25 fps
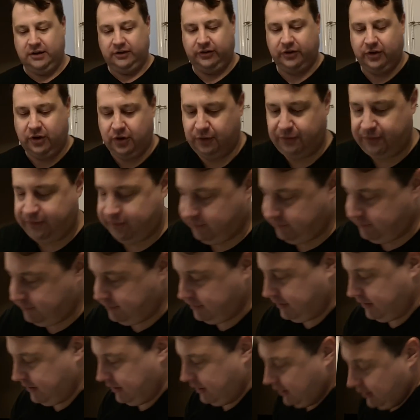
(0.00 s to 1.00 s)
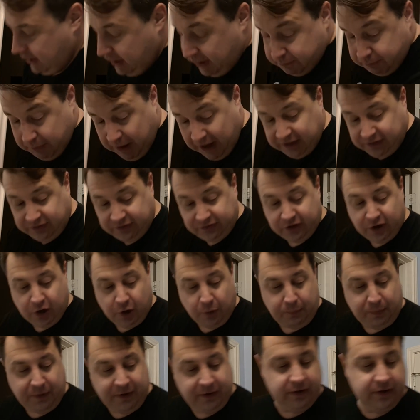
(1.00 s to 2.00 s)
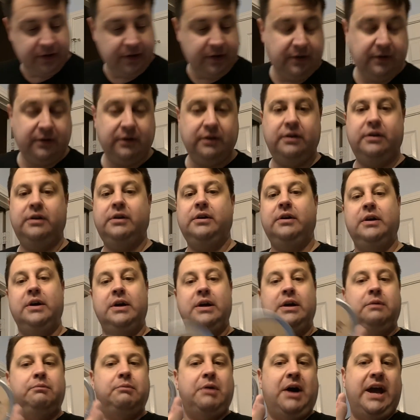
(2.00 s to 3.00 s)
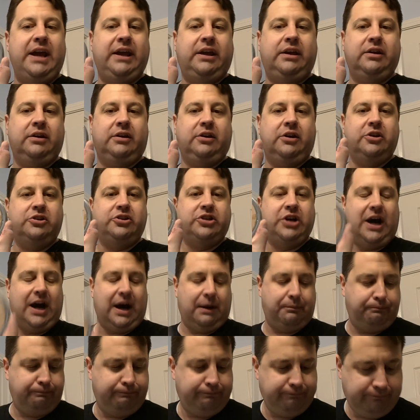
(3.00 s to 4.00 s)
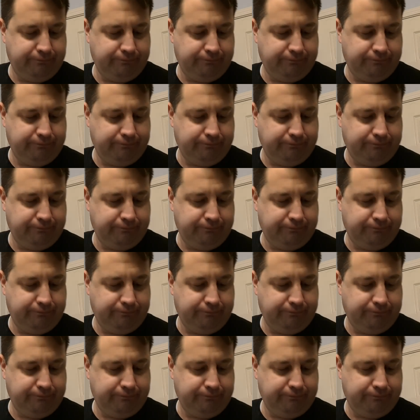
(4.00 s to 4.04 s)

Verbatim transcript: So, Mike Soap, Mike, good job.